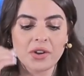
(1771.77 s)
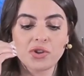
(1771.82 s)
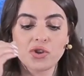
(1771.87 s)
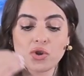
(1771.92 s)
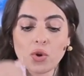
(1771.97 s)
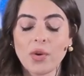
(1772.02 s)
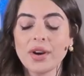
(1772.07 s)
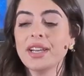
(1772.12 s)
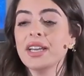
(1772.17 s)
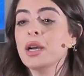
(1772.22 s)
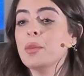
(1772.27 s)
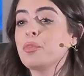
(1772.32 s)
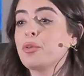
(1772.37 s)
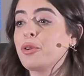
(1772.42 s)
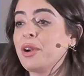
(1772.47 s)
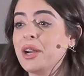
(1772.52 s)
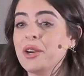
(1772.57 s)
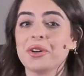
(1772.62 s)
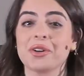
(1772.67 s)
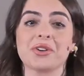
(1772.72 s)
Joining a
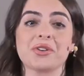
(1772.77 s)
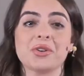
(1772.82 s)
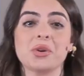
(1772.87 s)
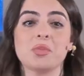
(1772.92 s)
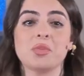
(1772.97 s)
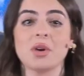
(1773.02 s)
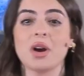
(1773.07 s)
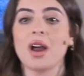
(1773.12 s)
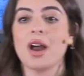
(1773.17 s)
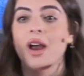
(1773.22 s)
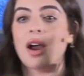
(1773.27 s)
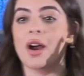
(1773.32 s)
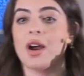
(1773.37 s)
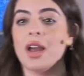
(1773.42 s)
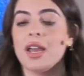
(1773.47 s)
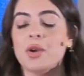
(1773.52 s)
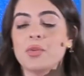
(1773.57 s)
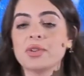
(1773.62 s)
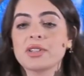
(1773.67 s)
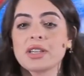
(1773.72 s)
prayer group.
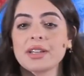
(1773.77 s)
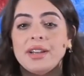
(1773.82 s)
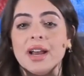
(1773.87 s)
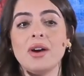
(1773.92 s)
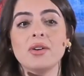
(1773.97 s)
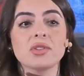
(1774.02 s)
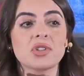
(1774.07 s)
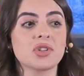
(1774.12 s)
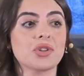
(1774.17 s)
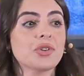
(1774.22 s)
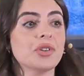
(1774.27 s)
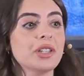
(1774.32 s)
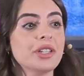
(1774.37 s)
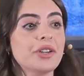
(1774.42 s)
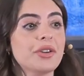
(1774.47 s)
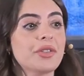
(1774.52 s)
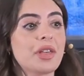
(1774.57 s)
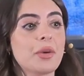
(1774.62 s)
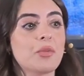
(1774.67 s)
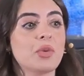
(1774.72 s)
It was announced
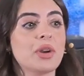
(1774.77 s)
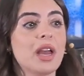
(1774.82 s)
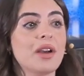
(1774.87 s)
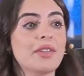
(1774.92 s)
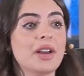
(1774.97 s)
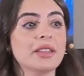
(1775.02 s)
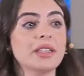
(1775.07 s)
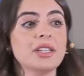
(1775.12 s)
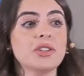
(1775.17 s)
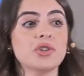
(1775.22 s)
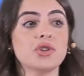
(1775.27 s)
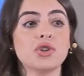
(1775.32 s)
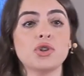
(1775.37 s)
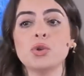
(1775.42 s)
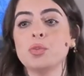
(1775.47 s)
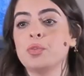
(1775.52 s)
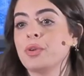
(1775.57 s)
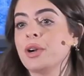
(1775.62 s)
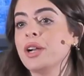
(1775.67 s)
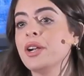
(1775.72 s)
earlier that we have at least
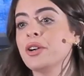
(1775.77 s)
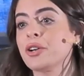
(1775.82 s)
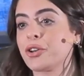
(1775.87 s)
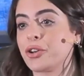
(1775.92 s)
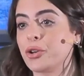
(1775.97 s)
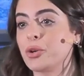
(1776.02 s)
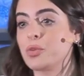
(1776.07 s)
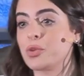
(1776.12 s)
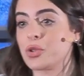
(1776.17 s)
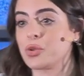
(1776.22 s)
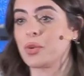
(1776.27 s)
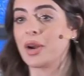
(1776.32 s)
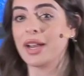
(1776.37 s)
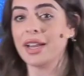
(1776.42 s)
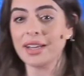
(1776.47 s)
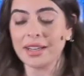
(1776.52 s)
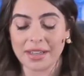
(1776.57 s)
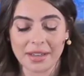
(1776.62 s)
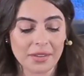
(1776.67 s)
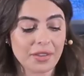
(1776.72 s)
two prayer groups,
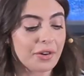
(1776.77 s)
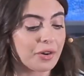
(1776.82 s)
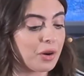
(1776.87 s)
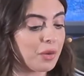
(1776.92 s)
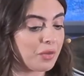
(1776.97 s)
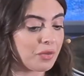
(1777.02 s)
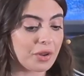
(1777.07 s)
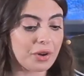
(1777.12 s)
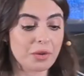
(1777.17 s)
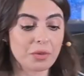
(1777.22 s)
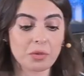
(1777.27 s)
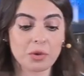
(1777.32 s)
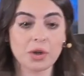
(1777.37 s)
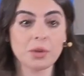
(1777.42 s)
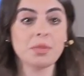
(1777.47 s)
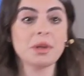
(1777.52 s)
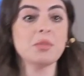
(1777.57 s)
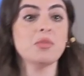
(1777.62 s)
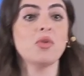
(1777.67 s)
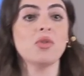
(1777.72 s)
right? There, are, there could
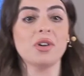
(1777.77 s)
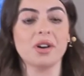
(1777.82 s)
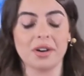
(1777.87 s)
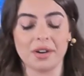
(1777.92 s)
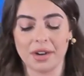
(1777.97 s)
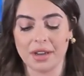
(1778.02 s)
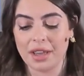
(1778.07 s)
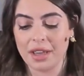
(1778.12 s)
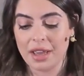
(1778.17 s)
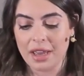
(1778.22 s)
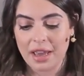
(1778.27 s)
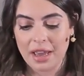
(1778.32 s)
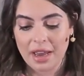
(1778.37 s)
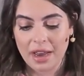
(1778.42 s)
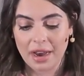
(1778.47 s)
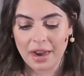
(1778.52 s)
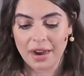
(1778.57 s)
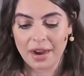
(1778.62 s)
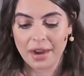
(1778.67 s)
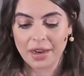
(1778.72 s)
be more.
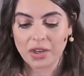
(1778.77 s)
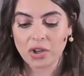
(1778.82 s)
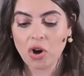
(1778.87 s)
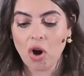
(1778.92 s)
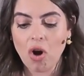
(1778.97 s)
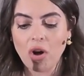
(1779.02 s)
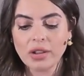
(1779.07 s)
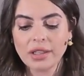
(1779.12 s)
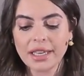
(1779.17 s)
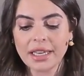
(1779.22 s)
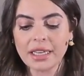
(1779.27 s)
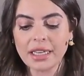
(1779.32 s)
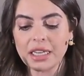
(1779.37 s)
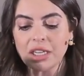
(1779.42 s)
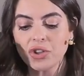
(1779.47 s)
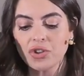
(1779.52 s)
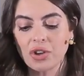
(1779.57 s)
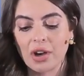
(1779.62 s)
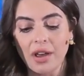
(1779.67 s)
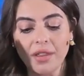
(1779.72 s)
Uh, calling
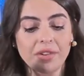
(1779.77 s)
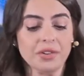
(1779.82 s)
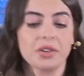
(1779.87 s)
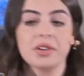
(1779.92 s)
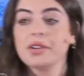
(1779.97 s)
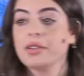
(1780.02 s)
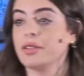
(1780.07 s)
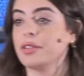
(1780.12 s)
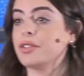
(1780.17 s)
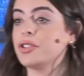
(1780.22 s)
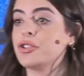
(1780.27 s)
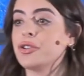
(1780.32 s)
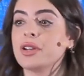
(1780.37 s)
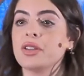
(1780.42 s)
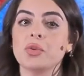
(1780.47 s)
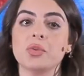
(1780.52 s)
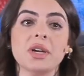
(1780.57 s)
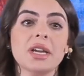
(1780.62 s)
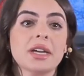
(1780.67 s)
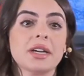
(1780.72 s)
each other during
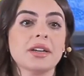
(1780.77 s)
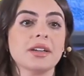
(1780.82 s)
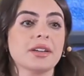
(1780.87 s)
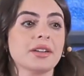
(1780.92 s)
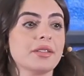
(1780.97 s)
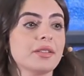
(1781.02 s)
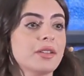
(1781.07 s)
the week,